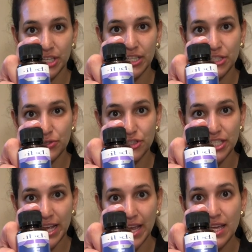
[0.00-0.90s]
gonna do
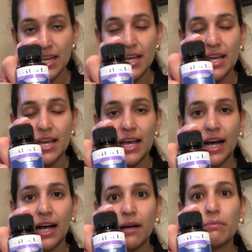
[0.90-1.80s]
today.
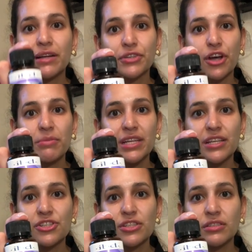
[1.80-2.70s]
My
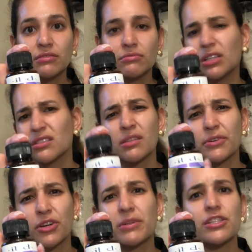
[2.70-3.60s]
recommendation, well, it's not my
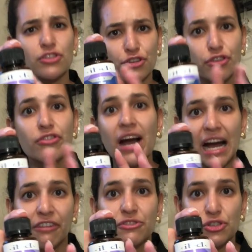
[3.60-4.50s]
recommendation. You
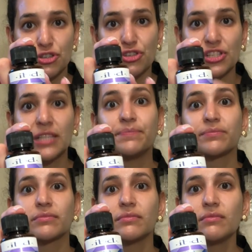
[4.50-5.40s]
have to use it
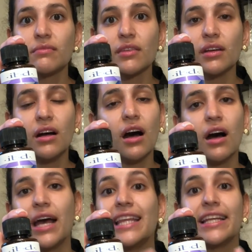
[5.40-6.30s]

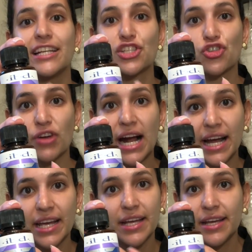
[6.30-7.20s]
and let it
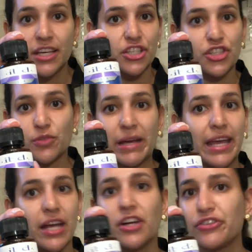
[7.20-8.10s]
dry just by
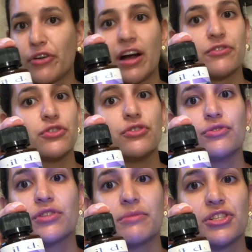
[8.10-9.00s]
air. You don't have to
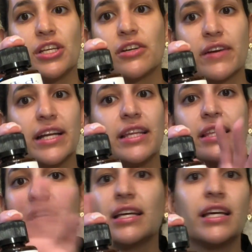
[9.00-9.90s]
use the machine or
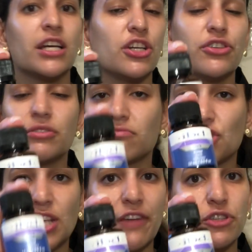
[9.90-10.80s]
anything. You'll
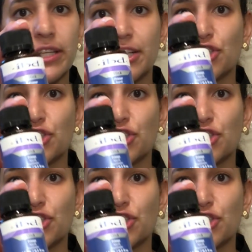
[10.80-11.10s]
just have to let it